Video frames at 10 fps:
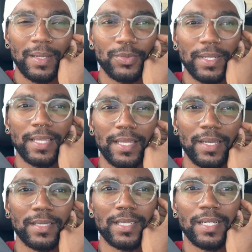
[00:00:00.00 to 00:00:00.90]
trying to
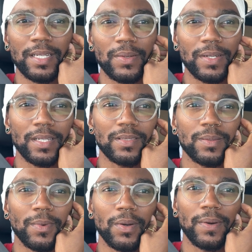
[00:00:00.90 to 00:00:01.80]
think, is there anywhere else
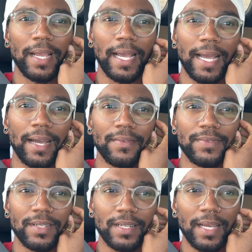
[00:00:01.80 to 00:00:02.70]
I'm going
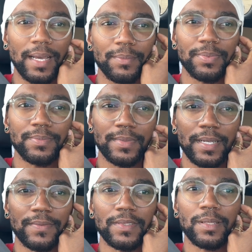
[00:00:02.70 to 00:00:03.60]
after that,
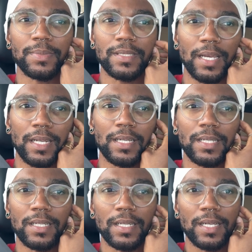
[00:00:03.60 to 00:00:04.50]
after the
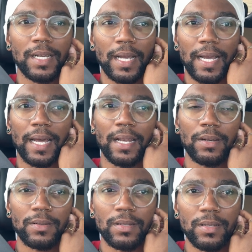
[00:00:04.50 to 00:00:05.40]
Botanica? I
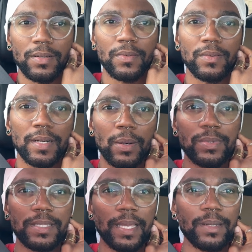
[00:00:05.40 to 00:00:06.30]
don't know. I
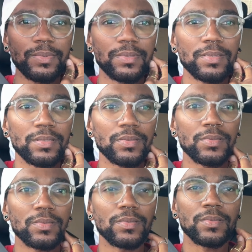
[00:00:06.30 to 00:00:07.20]
was able
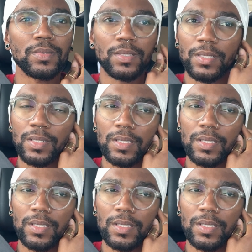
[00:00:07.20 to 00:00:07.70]
to